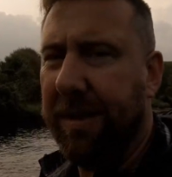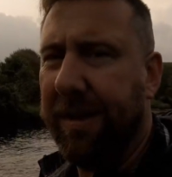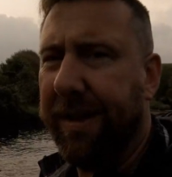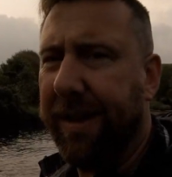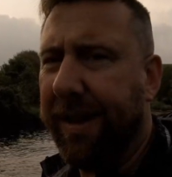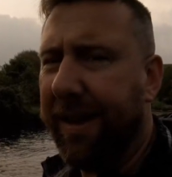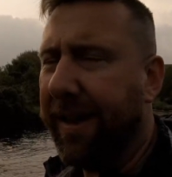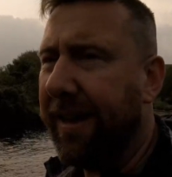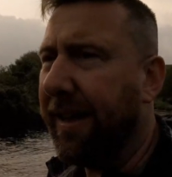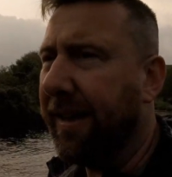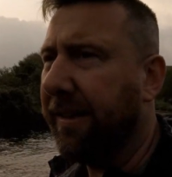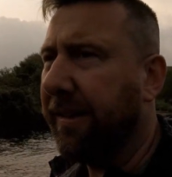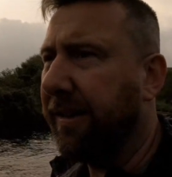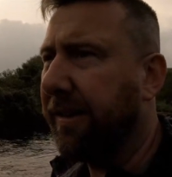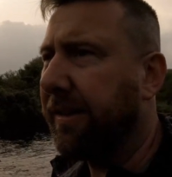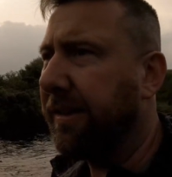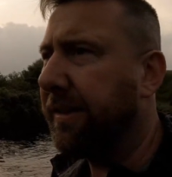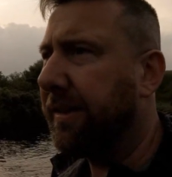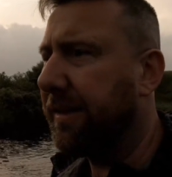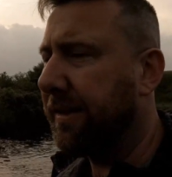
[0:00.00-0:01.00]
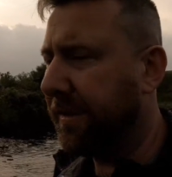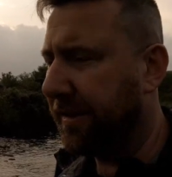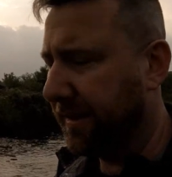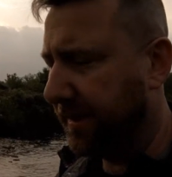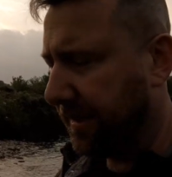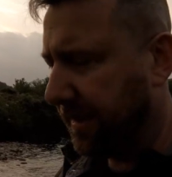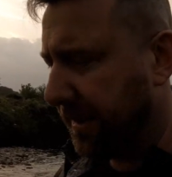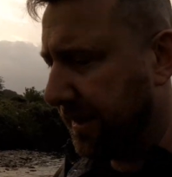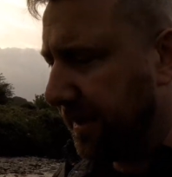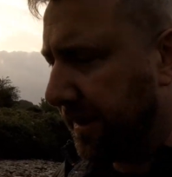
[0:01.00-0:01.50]
I don't know.
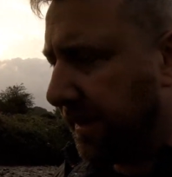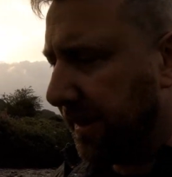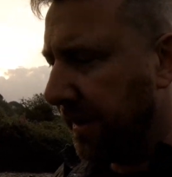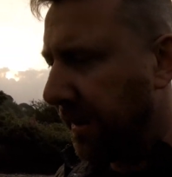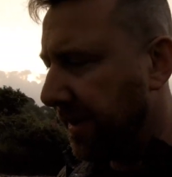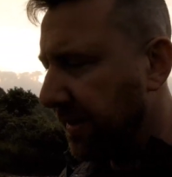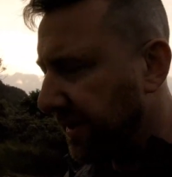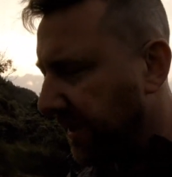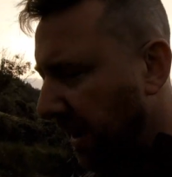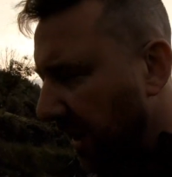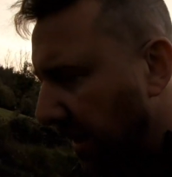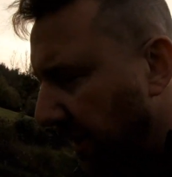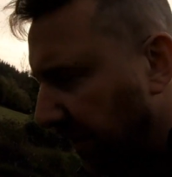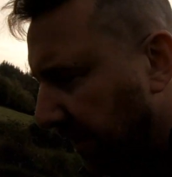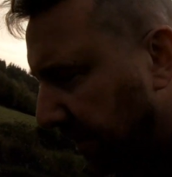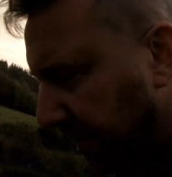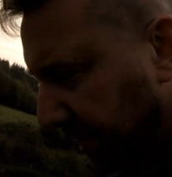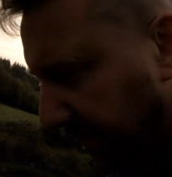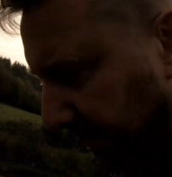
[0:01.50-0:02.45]
So